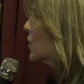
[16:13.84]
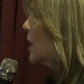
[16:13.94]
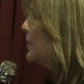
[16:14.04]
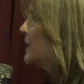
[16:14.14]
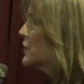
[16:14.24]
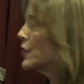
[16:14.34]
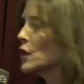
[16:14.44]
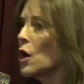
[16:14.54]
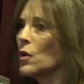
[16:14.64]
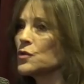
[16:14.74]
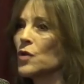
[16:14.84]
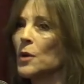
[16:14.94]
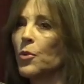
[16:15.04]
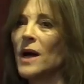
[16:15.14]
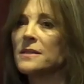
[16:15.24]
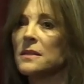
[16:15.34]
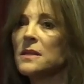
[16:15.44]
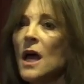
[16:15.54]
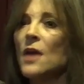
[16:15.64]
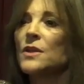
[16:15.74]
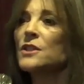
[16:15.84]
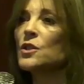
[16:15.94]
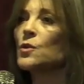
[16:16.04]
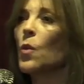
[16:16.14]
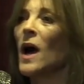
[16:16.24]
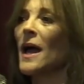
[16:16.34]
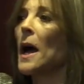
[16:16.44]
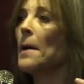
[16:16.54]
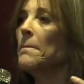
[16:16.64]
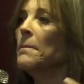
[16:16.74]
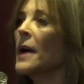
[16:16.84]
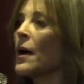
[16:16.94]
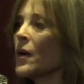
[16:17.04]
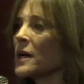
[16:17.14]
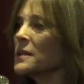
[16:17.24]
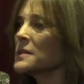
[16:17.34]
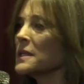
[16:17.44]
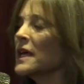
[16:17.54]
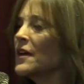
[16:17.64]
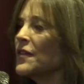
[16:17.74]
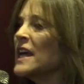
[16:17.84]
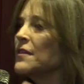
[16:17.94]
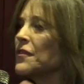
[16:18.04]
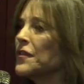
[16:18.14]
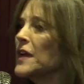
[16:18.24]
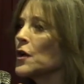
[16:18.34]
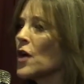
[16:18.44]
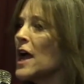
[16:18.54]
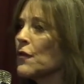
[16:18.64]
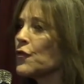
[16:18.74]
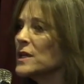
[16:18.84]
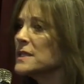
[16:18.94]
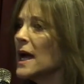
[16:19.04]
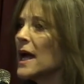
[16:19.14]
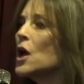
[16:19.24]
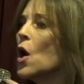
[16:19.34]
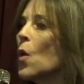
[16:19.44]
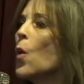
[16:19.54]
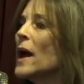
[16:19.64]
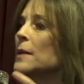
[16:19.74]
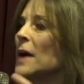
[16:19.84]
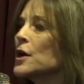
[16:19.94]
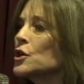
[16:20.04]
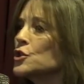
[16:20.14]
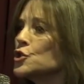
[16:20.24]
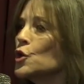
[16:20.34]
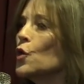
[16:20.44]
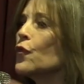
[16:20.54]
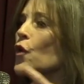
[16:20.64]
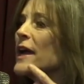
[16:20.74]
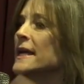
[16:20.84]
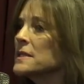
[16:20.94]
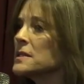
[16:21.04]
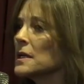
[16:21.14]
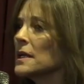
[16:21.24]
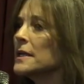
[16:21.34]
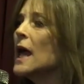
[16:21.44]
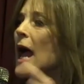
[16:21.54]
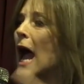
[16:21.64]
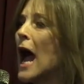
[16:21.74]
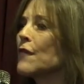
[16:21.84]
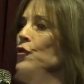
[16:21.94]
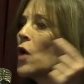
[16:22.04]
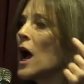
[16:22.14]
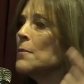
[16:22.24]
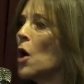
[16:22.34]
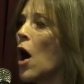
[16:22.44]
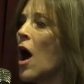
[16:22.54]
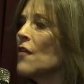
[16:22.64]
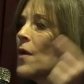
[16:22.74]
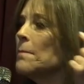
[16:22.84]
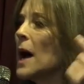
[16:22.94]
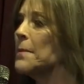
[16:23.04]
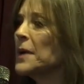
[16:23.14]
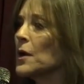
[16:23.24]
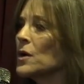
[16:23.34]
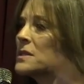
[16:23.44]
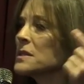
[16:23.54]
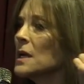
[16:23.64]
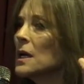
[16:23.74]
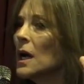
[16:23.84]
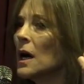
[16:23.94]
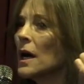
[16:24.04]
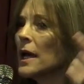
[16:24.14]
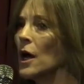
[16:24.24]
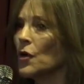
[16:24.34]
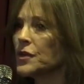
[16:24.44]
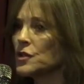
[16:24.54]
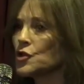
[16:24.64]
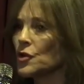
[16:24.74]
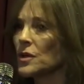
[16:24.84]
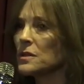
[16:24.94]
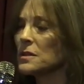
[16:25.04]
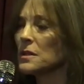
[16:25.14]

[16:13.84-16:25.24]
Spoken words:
companies for lower drug prices. This is why Americans live in fear every day. What am I going to do for insulin after I'm off my parents' health insurance?